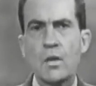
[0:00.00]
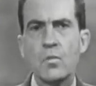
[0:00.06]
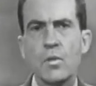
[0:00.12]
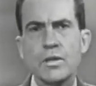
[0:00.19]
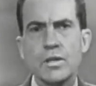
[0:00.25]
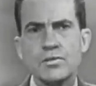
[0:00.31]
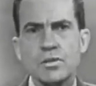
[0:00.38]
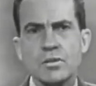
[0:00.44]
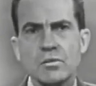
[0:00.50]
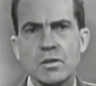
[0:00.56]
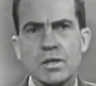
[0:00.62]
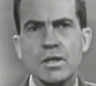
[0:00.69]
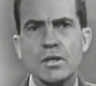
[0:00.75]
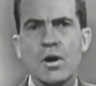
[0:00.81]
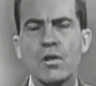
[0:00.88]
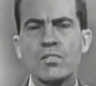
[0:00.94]
I think we
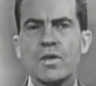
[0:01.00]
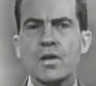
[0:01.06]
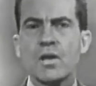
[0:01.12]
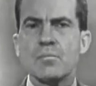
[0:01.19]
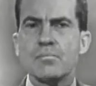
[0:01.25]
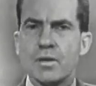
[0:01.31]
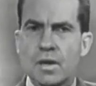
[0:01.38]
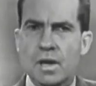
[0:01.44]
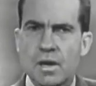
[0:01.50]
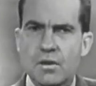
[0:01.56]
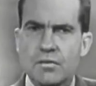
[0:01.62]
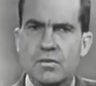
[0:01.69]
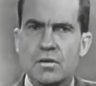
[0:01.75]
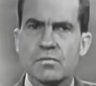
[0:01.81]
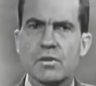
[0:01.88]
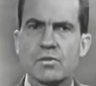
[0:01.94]
disagree on the
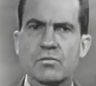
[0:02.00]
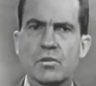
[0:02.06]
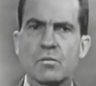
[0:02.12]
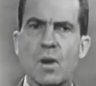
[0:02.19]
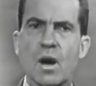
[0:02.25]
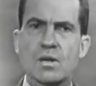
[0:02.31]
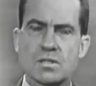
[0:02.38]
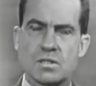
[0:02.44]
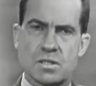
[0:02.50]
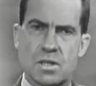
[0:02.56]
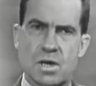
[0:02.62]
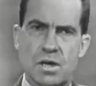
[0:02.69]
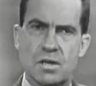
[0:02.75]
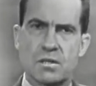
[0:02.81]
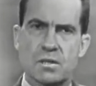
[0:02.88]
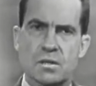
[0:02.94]
implication of his remarks
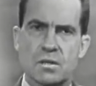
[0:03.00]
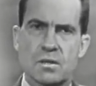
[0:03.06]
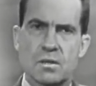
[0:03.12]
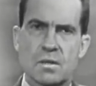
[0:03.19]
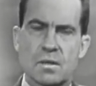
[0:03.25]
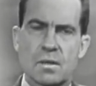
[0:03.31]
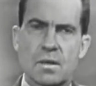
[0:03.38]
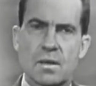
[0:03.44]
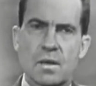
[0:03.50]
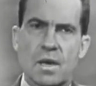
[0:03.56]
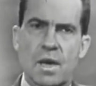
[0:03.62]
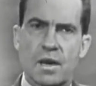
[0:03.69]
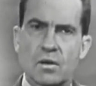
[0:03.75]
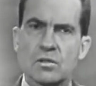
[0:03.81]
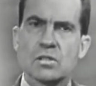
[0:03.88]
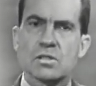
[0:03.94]
tonight
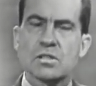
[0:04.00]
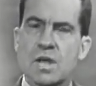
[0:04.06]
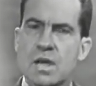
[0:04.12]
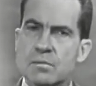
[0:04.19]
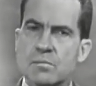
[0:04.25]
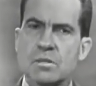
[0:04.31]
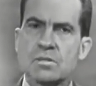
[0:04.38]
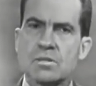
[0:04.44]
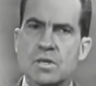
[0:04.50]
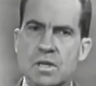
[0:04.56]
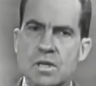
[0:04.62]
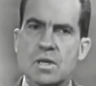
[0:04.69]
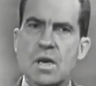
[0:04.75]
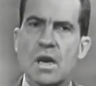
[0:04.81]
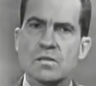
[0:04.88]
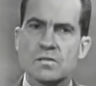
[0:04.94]
and on the statements
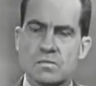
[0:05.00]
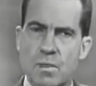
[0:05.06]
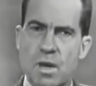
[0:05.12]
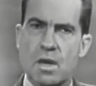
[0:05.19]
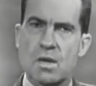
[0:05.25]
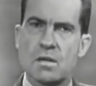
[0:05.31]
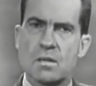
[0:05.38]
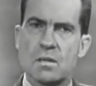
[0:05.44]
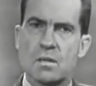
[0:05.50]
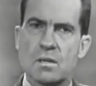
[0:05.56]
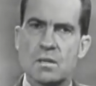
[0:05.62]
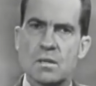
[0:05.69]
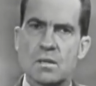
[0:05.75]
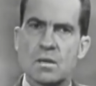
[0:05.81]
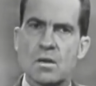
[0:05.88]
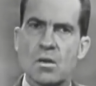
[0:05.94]
that he has made
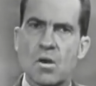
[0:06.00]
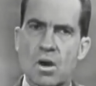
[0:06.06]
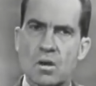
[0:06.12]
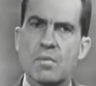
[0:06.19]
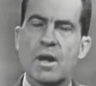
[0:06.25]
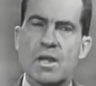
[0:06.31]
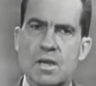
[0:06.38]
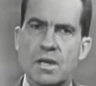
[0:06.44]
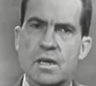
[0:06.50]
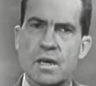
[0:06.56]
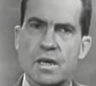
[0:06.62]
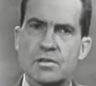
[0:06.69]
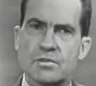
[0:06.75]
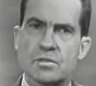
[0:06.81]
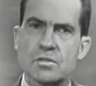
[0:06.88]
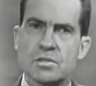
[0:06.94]
on many
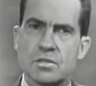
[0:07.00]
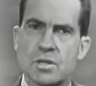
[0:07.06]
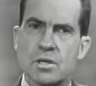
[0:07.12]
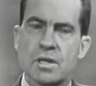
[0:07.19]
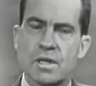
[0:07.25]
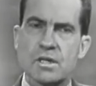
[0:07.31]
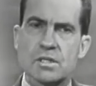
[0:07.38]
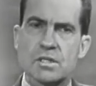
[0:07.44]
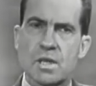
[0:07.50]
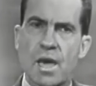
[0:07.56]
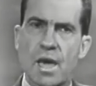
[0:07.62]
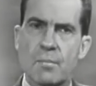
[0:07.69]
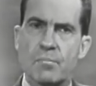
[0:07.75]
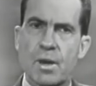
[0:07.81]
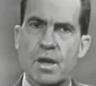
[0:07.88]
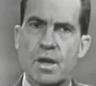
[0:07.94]
occasions during his
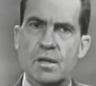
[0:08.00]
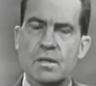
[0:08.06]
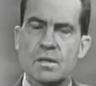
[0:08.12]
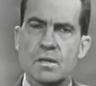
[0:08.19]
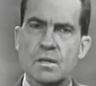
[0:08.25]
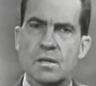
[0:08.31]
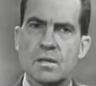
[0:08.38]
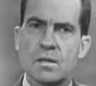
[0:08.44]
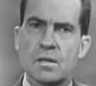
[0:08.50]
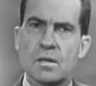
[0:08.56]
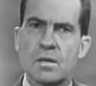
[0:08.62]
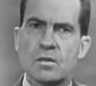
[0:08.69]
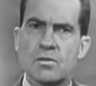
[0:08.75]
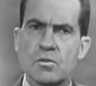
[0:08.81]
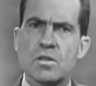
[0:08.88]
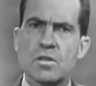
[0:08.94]
campaign
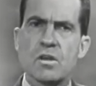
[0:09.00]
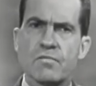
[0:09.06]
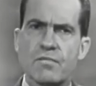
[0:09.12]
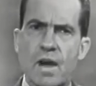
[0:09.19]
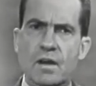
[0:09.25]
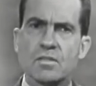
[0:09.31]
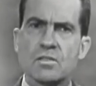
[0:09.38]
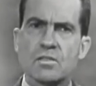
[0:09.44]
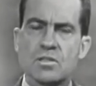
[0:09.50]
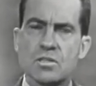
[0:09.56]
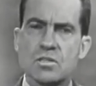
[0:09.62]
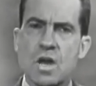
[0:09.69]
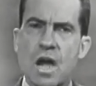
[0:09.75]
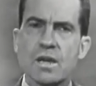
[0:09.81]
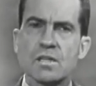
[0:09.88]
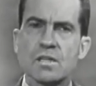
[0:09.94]
to the effect
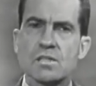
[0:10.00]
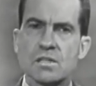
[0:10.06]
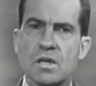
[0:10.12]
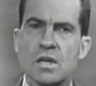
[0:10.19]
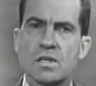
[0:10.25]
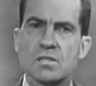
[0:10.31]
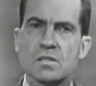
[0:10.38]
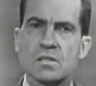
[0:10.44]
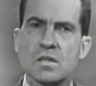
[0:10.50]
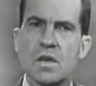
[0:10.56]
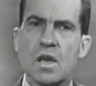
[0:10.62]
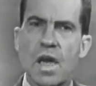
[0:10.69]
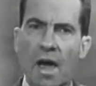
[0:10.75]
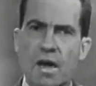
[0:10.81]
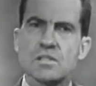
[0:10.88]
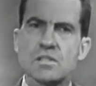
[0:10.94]
that the United States
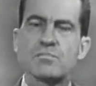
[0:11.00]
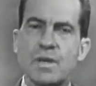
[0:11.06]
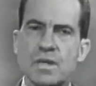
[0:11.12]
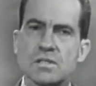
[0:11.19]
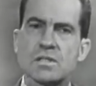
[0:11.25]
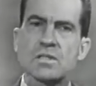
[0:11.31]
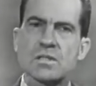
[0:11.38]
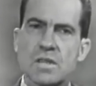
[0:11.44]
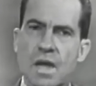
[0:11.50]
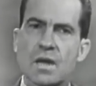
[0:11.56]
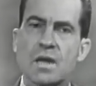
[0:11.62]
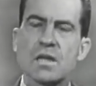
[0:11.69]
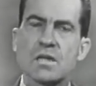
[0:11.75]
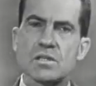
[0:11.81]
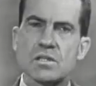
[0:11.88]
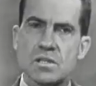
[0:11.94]
has been
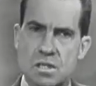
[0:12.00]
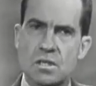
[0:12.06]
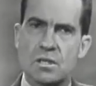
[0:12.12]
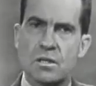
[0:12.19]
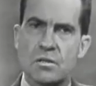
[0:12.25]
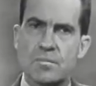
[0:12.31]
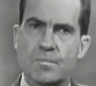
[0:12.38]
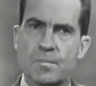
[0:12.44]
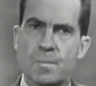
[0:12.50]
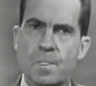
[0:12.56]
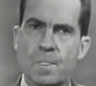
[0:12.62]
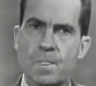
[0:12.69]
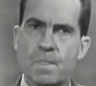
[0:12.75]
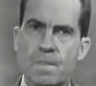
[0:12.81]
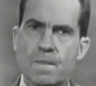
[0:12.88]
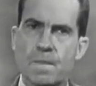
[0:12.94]
standing still.
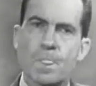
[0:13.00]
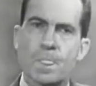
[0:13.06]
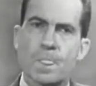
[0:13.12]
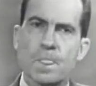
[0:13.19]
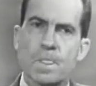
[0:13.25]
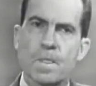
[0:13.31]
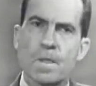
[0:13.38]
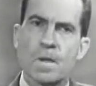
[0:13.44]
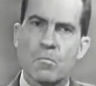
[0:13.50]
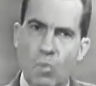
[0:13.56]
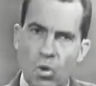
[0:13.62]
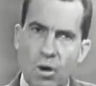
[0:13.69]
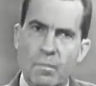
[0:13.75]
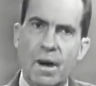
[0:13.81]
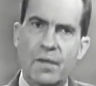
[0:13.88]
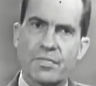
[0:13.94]

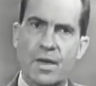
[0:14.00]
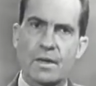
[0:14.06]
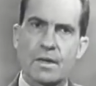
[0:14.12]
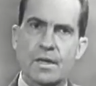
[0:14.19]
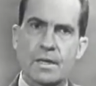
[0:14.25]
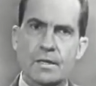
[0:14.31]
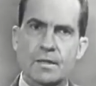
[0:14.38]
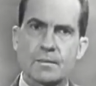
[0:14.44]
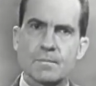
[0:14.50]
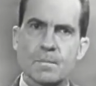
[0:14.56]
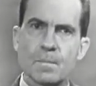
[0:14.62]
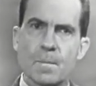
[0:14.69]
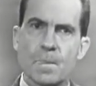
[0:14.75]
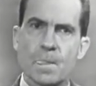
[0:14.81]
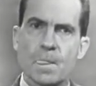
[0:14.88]
We heard that later.